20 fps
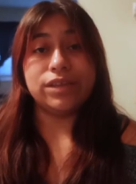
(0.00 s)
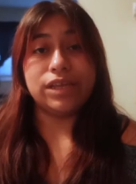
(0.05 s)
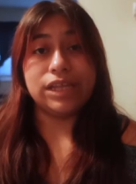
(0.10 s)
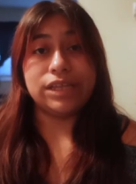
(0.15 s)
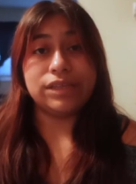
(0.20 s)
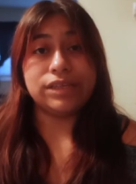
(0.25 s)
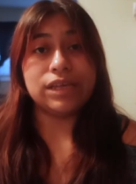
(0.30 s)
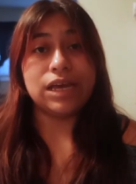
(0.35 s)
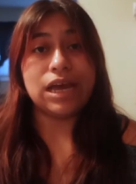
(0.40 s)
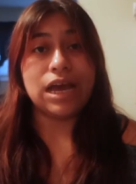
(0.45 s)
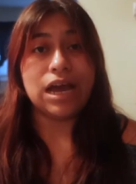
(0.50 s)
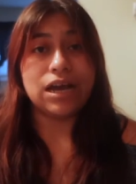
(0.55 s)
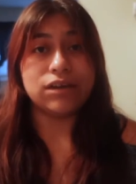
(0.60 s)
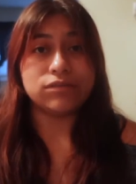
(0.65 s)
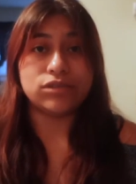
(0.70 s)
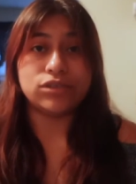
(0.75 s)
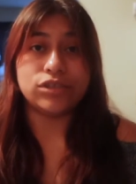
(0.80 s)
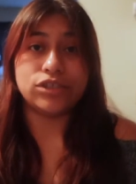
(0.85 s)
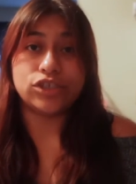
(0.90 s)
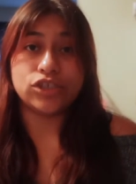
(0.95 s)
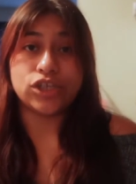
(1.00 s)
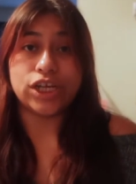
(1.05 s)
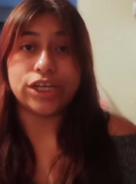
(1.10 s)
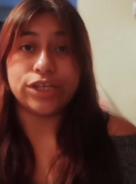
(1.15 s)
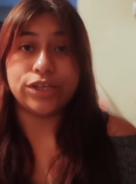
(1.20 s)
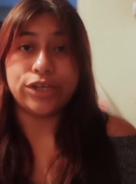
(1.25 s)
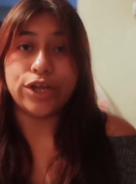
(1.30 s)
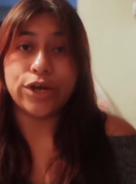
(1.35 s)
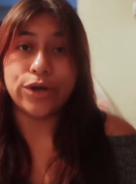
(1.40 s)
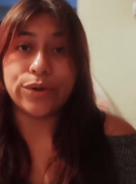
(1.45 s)
then out to the
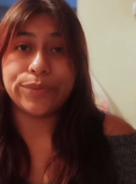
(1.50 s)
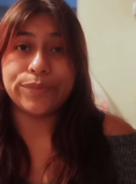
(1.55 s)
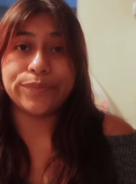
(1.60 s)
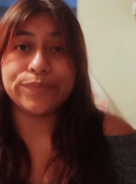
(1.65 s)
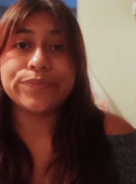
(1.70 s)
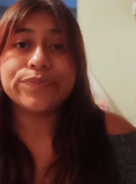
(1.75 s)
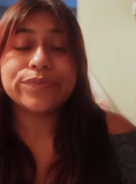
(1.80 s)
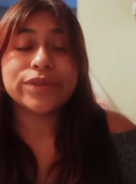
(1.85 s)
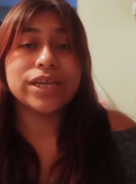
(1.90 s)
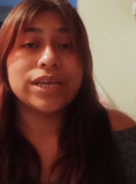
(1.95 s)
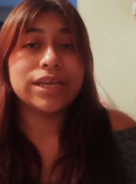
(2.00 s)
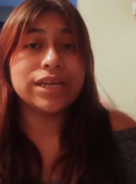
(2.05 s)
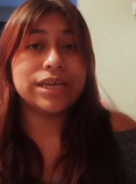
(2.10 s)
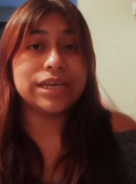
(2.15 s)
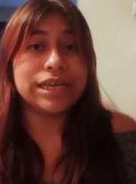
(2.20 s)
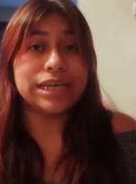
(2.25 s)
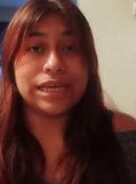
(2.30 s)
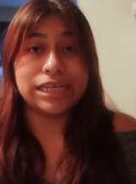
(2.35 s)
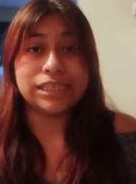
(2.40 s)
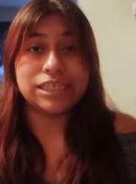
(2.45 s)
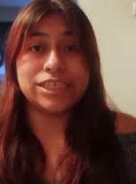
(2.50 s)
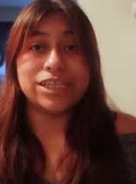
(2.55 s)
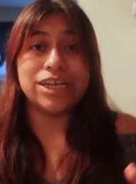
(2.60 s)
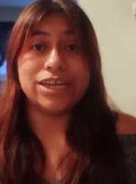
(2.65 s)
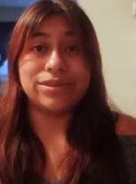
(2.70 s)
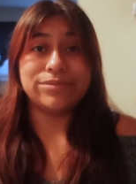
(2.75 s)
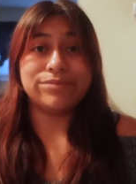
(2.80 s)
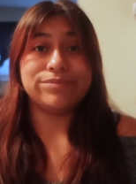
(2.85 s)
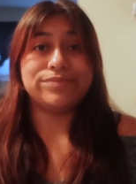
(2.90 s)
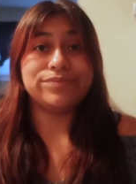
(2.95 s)
drain, you know? It gets it
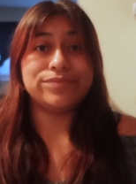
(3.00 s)
done.